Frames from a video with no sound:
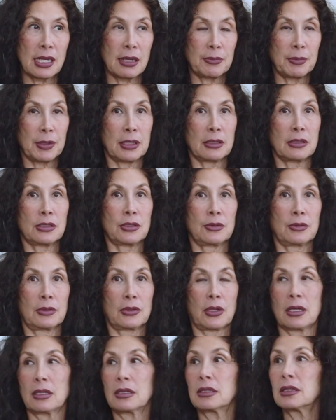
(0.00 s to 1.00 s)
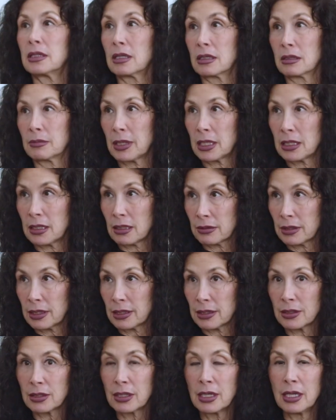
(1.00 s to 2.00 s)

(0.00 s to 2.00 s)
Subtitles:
happening to a lot of the young men out there,